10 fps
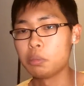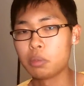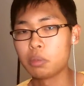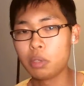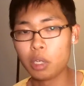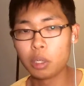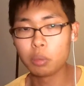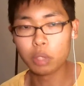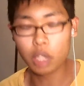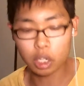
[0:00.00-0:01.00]
And when
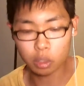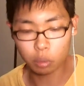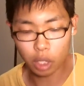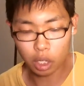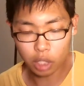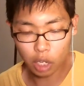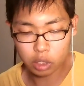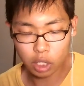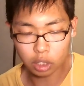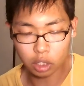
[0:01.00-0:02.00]
they announced
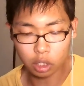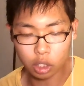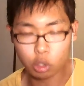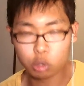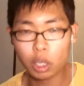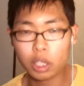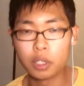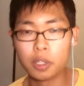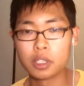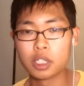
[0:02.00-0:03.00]
that the Ghost Rider
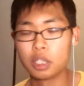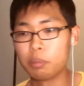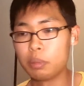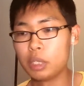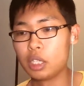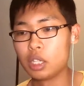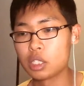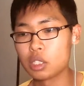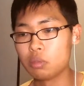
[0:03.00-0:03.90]
is going to be this,